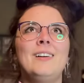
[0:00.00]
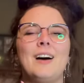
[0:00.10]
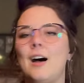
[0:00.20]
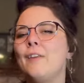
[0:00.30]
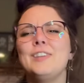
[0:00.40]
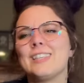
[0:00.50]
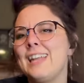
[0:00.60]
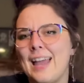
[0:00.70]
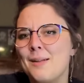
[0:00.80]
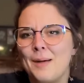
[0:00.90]

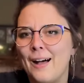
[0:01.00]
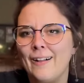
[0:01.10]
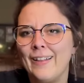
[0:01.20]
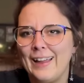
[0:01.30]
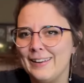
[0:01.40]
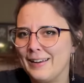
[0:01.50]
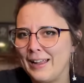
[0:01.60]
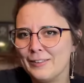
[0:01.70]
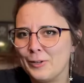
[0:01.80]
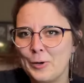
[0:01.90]
obviously Annabelle and
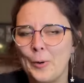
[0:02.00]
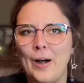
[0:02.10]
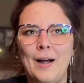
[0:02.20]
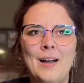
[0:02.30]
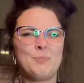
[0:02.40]
Lenore.